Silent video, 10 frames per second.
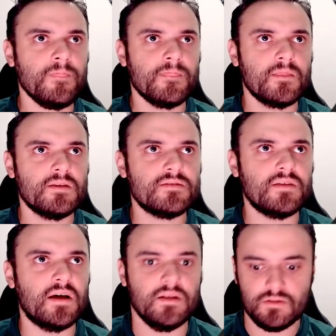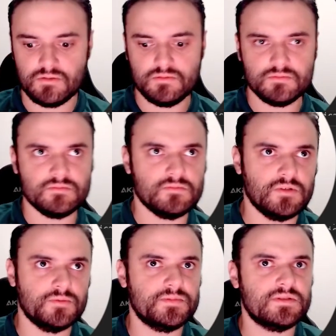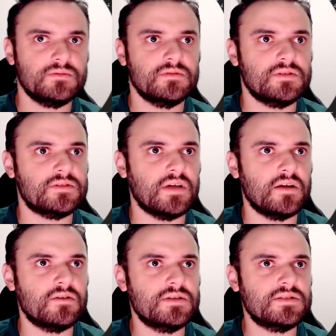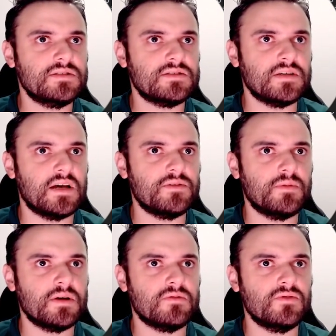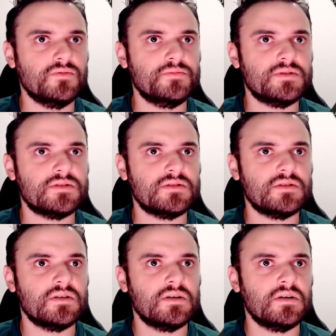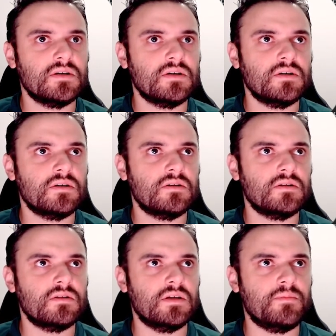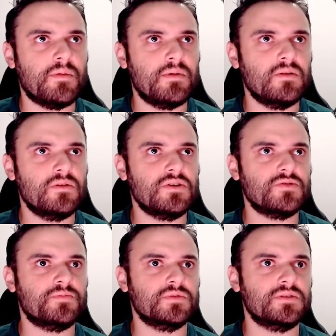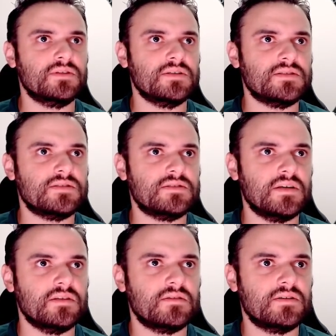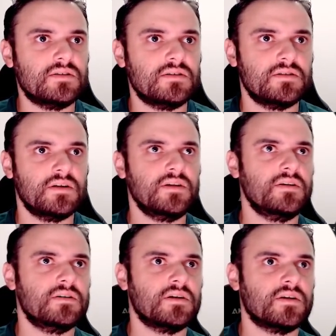This title is inside my groups. Then maybe I don't need to put in the center here.